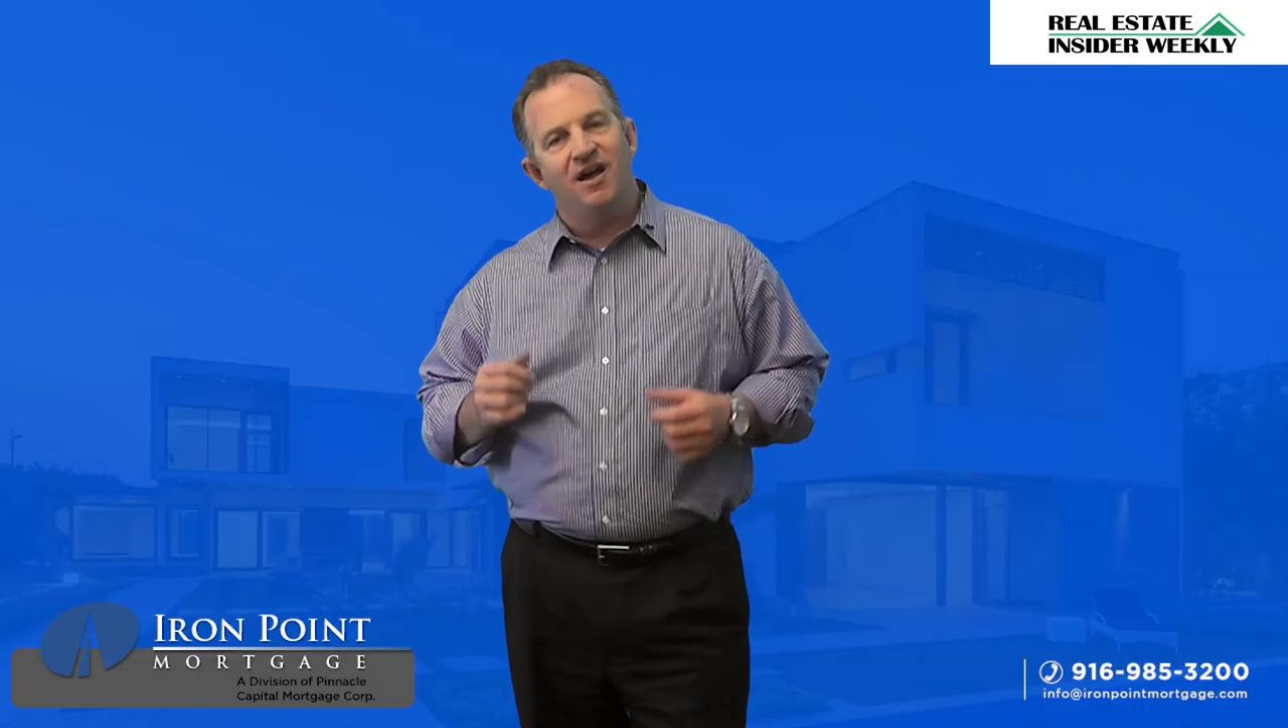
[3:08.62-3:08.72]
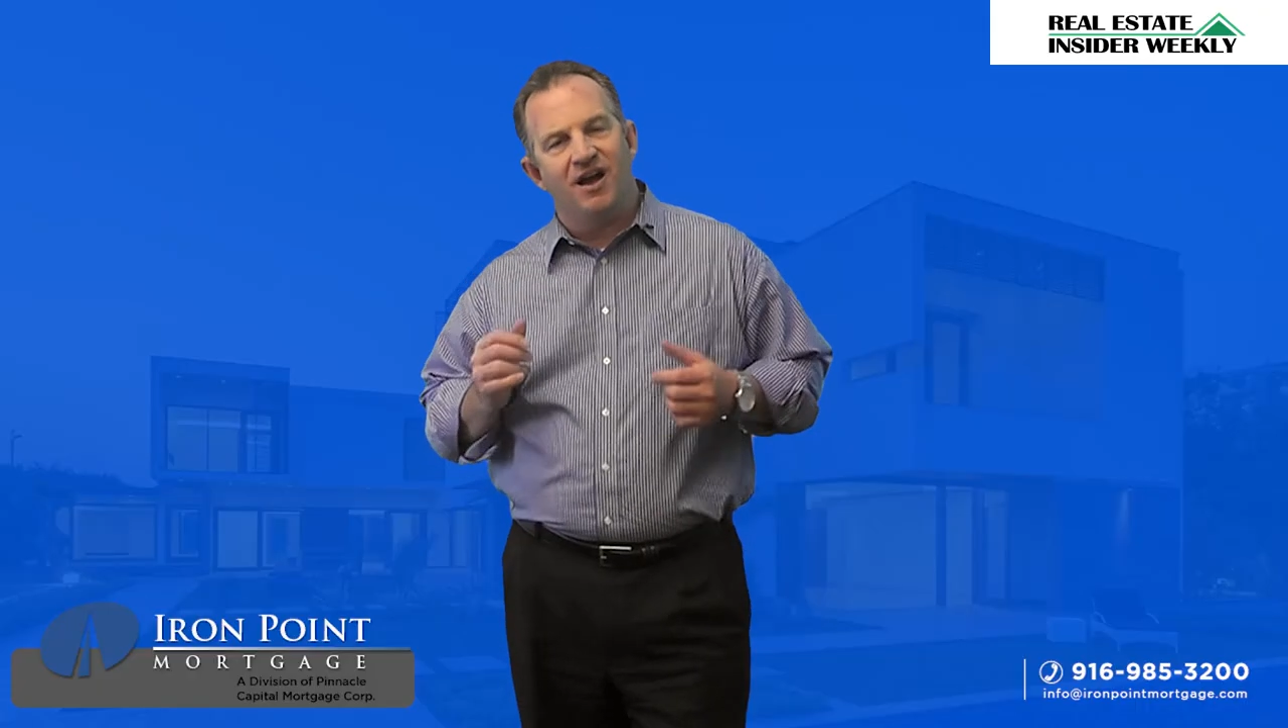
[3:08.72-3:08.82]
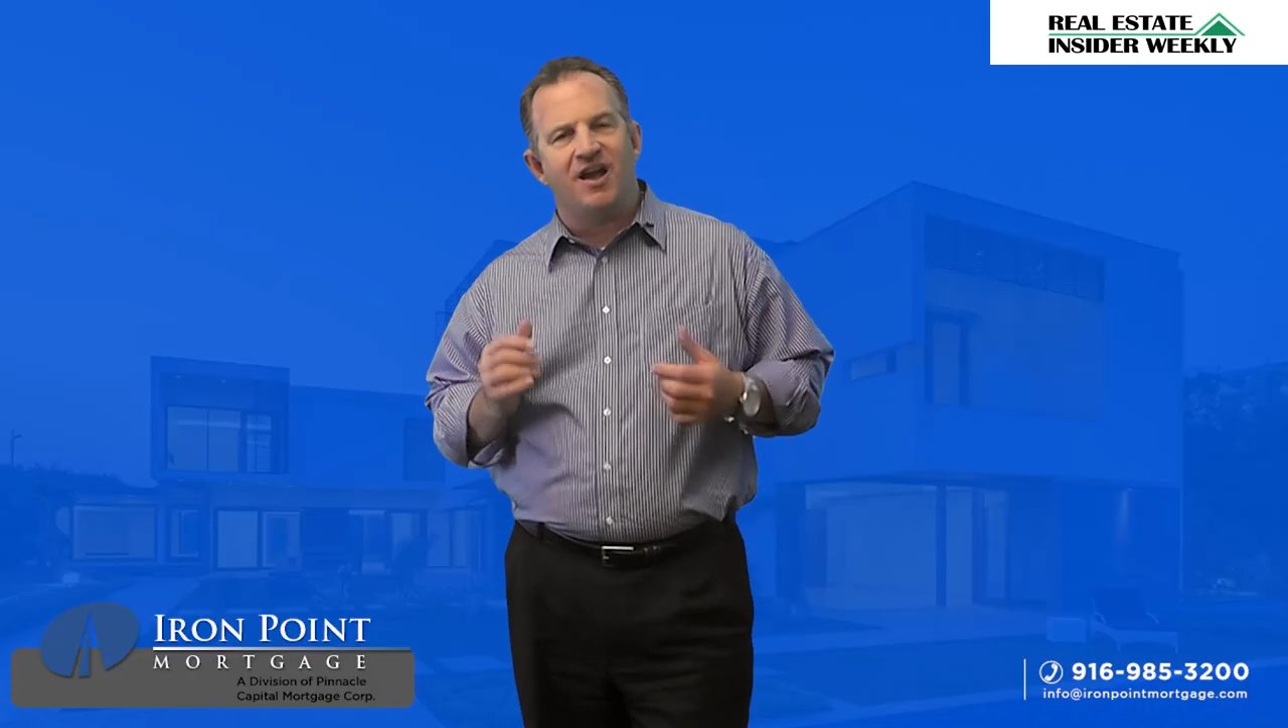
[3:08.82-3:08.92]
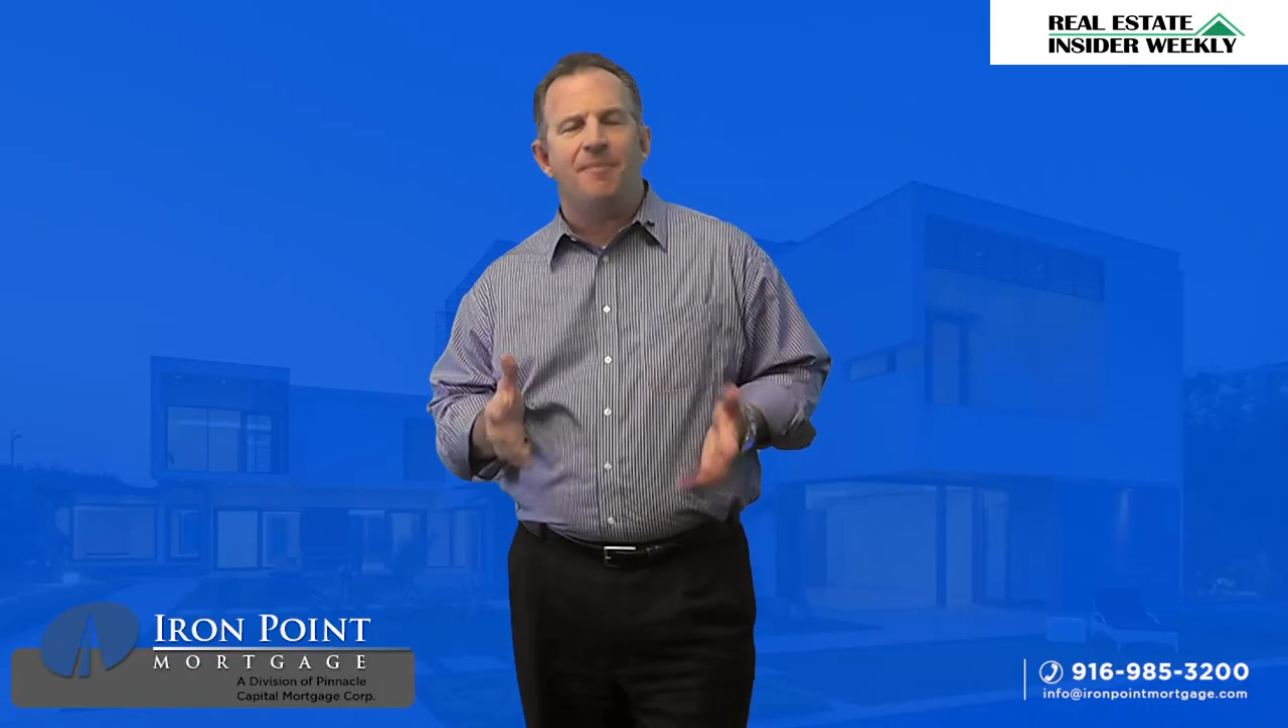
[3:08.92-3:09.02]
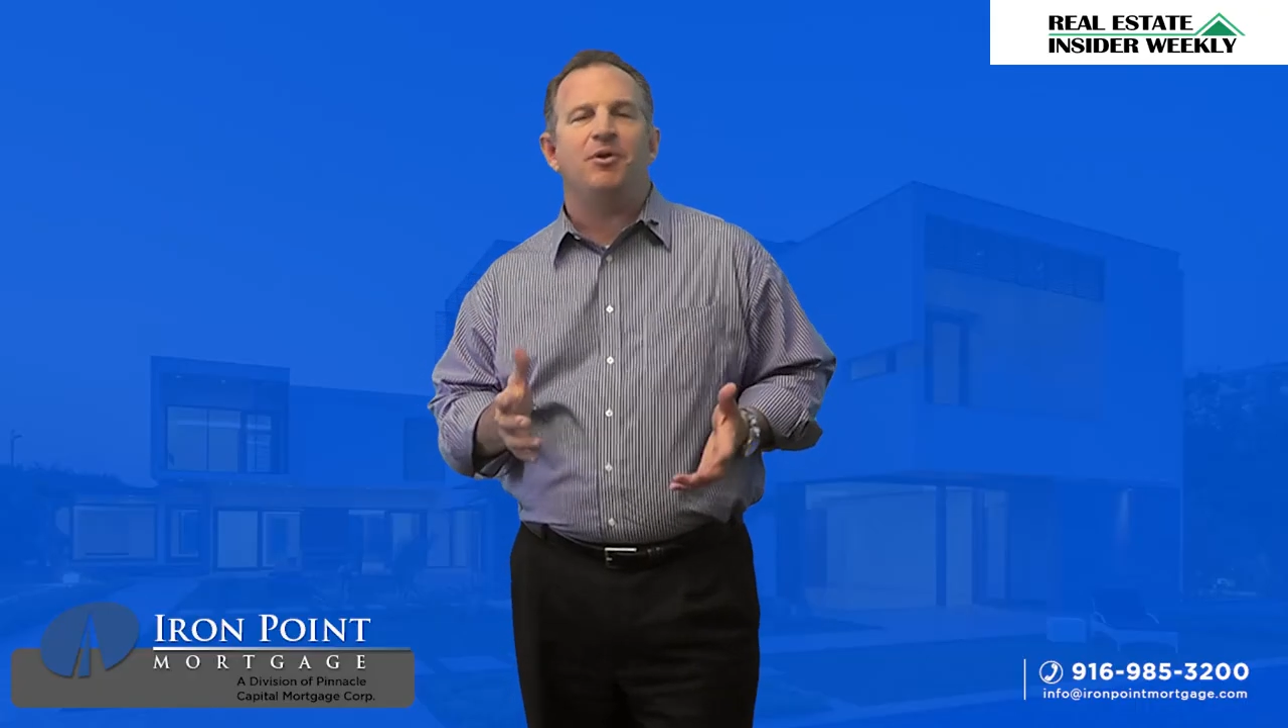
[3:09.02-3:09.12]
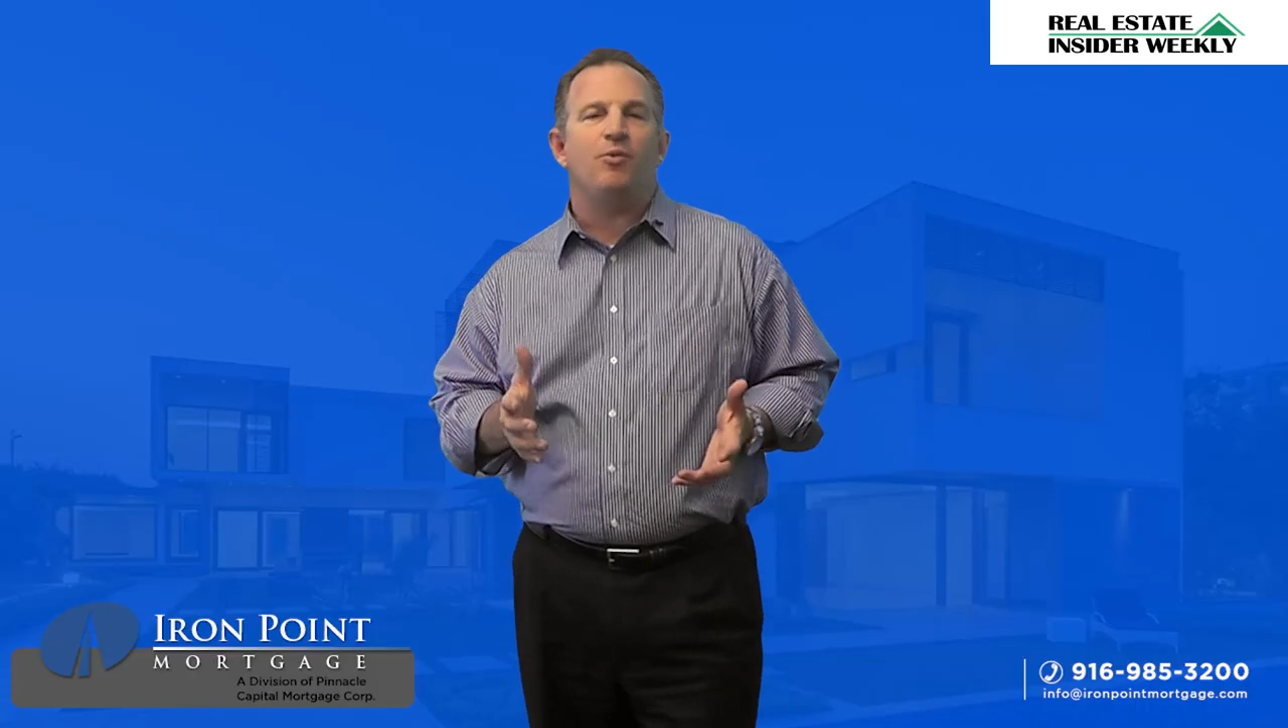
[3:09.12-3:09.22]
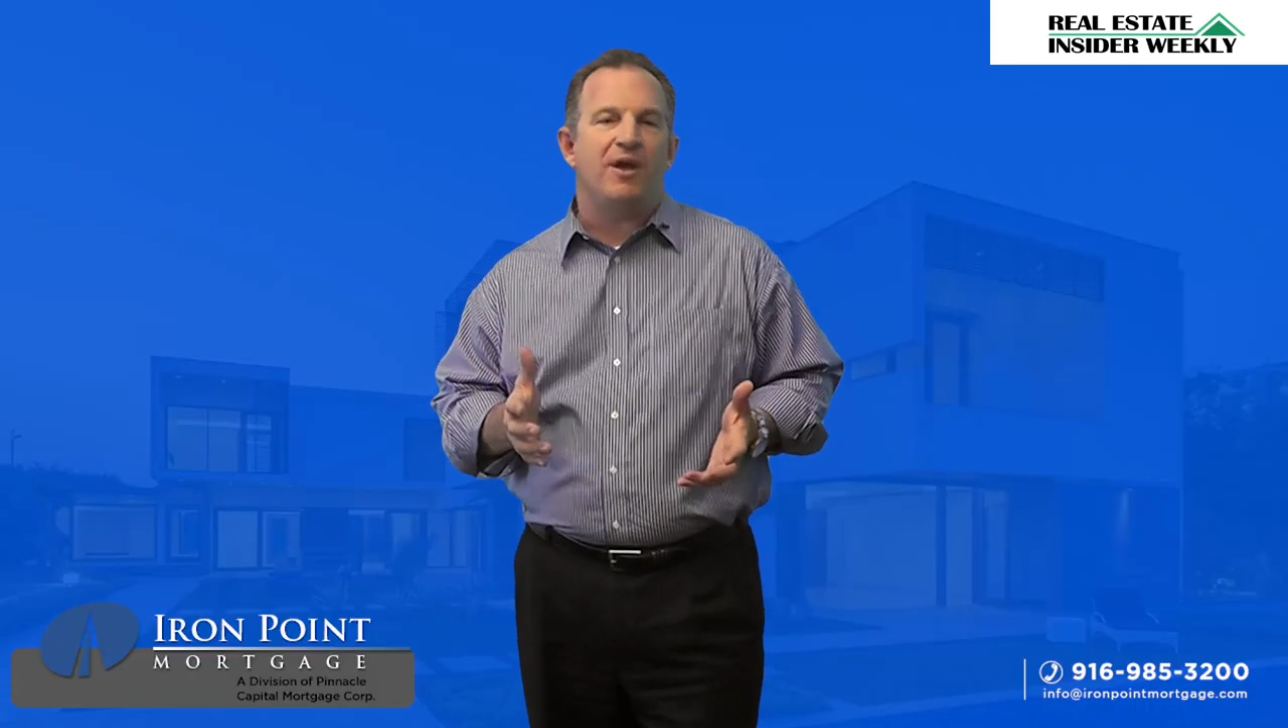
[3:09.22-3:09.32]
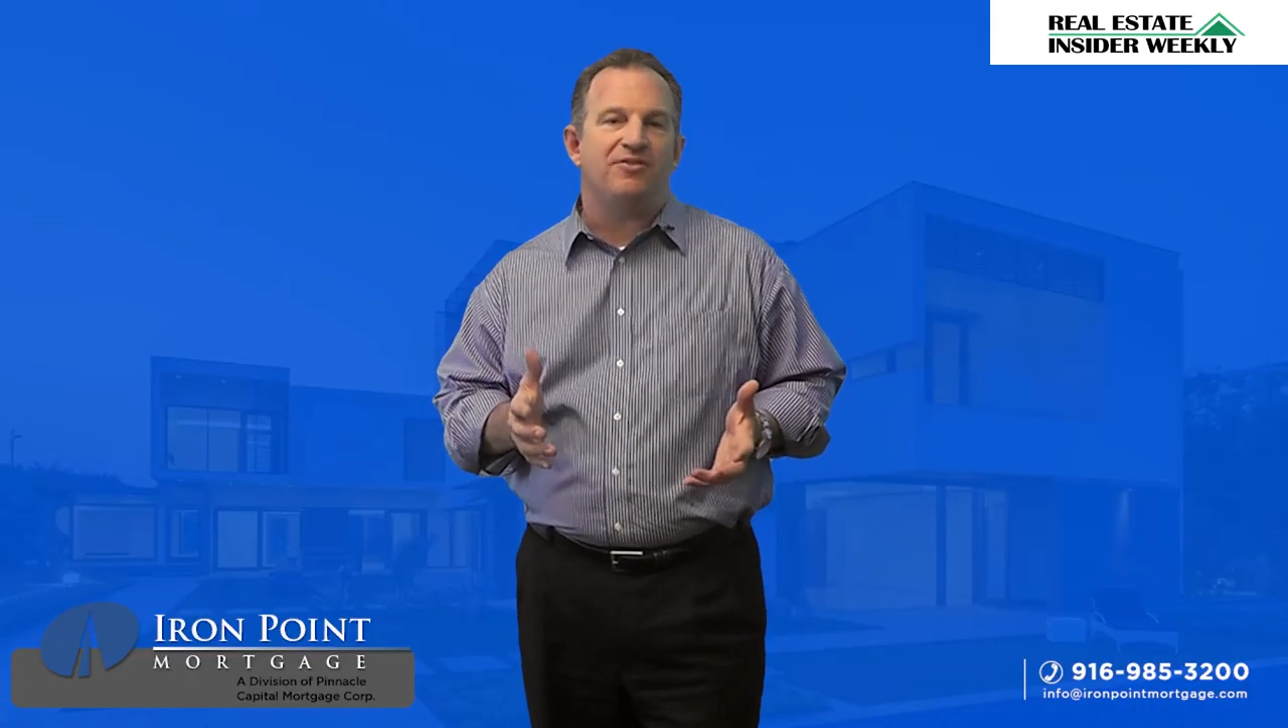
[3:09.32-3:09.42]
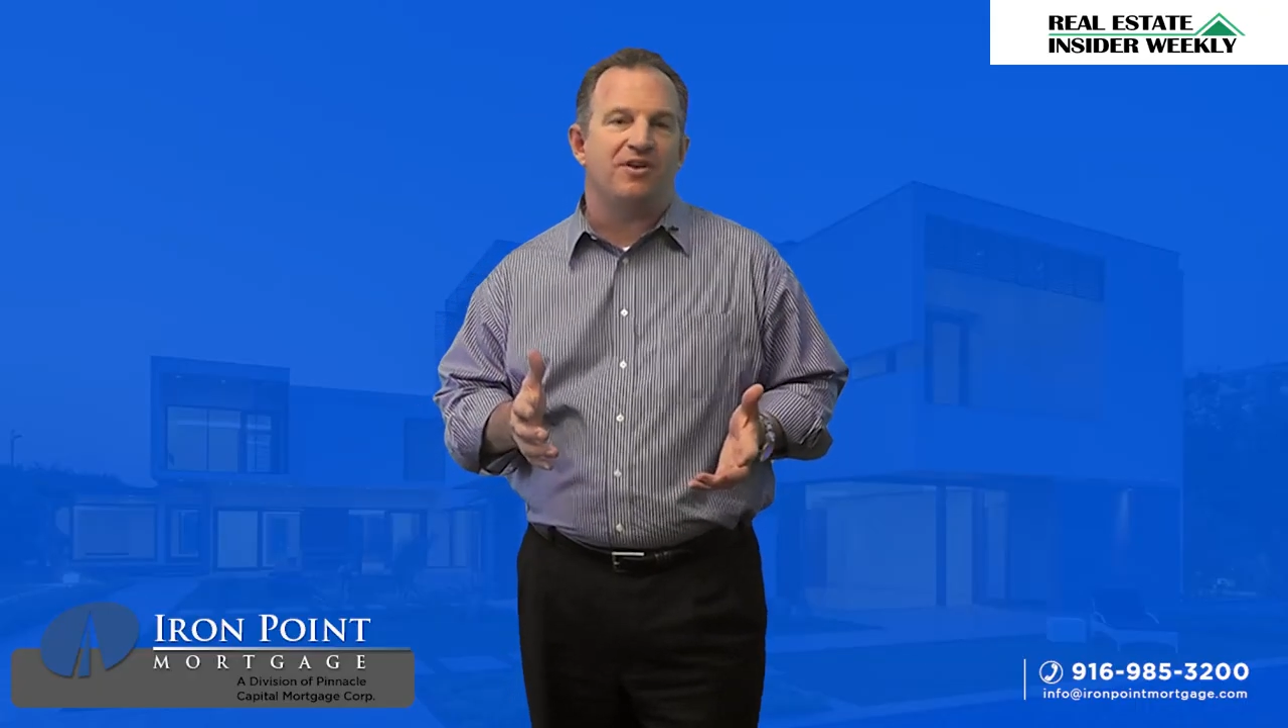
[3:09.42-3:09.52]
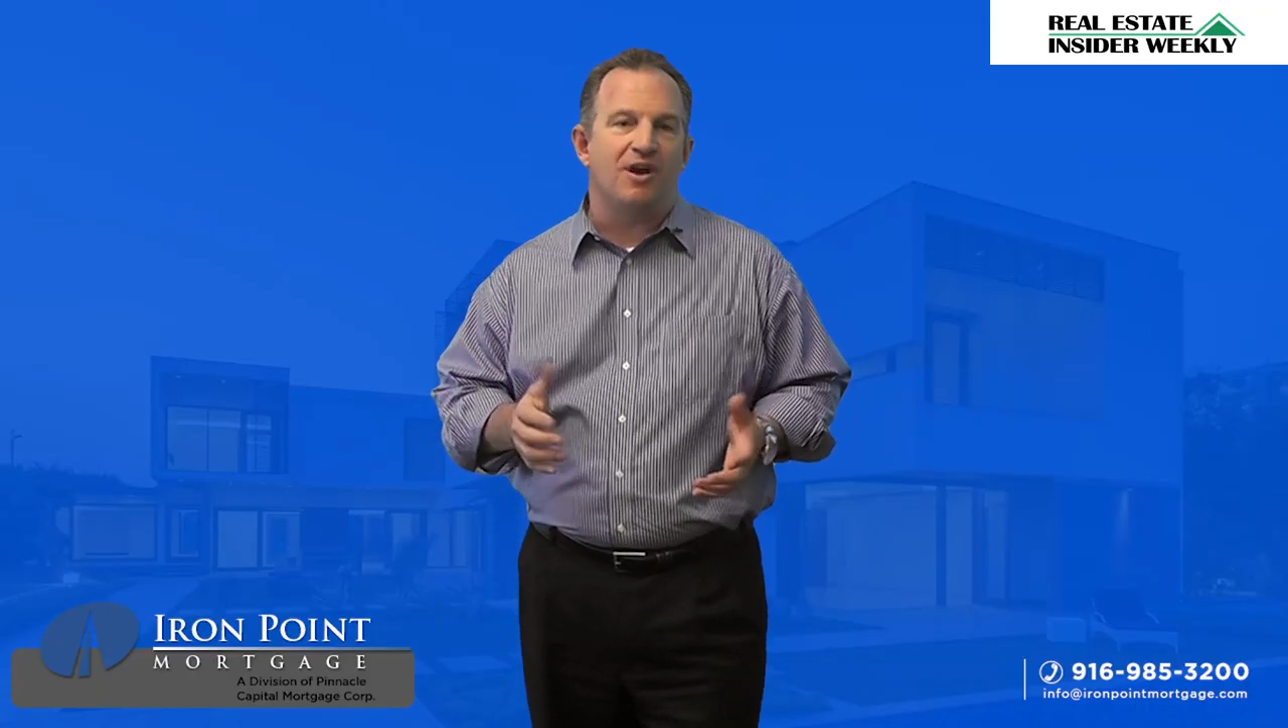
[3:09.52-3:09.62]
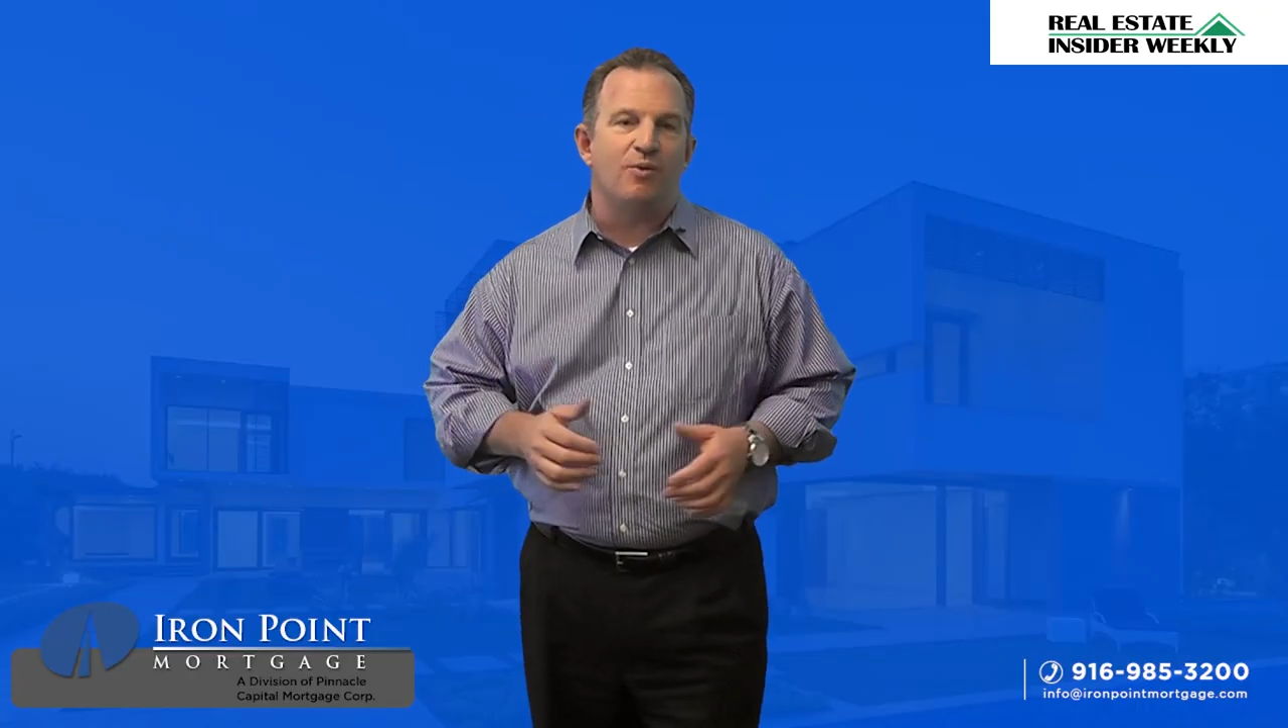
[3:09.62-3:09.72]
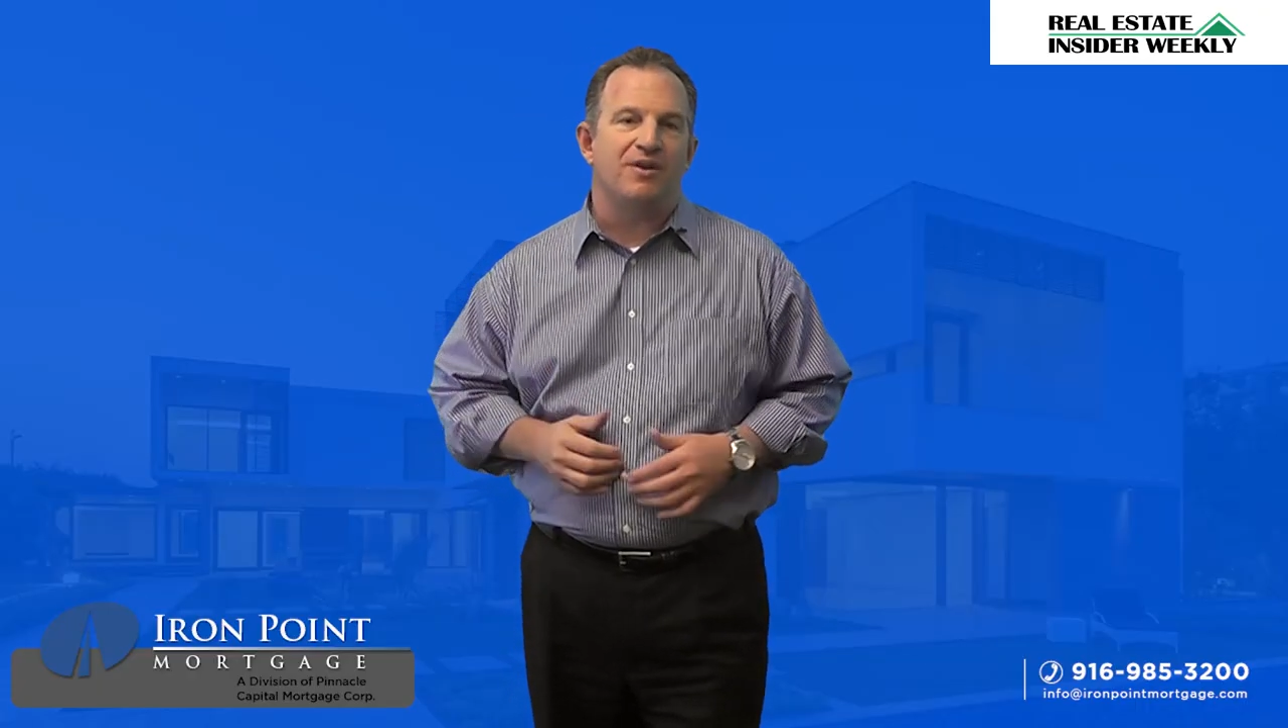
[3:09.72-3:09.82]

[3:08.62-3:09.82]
A couple of weeks ago,